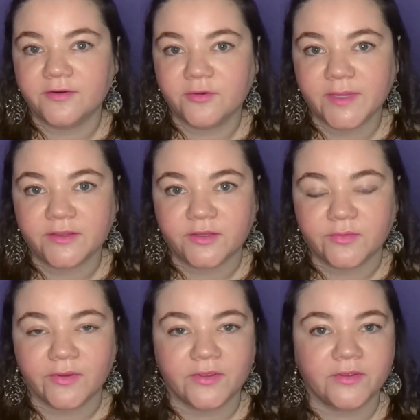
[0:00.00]
don't know about
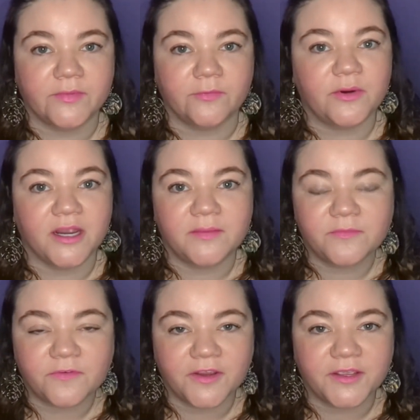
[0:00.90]
you all, but where I'm
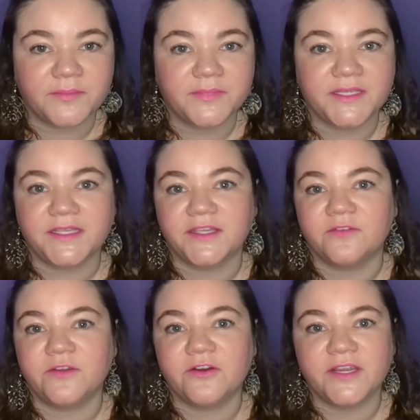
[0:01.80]
from,
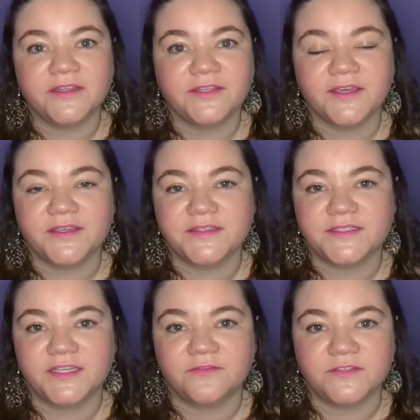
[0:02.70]
if your in-laws
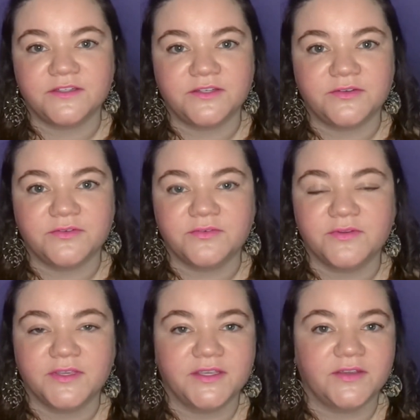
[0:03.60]
gifted you
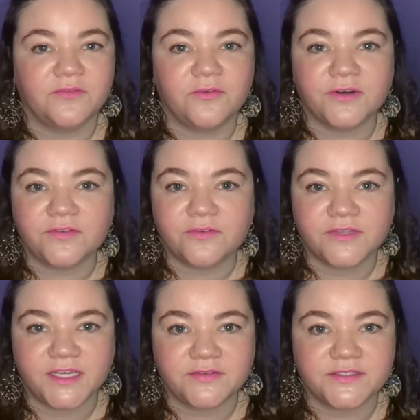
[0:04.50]

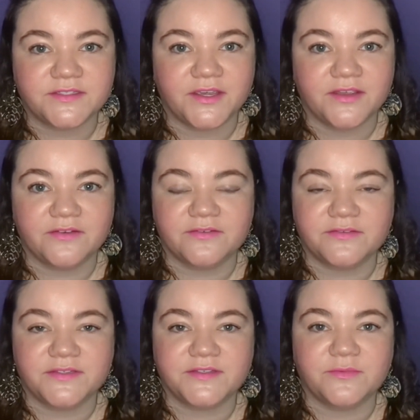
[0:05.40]

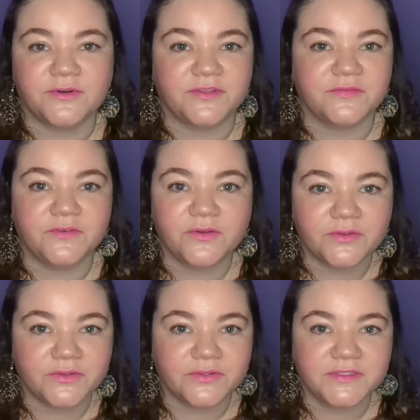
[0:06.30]
$44,000 worth of
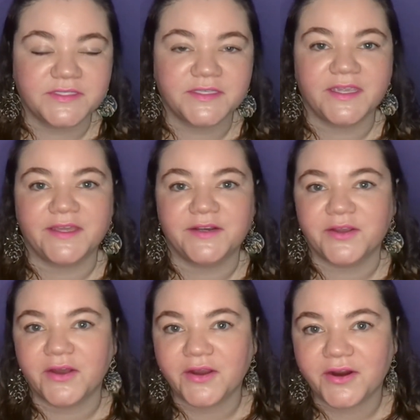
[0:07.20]
gold and a
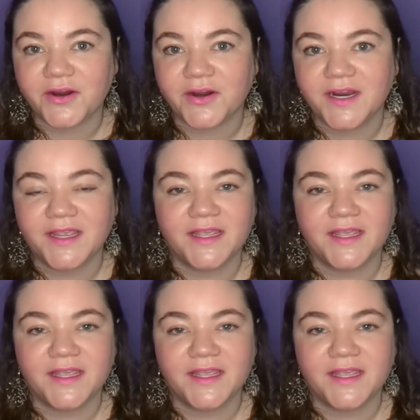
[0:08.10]
car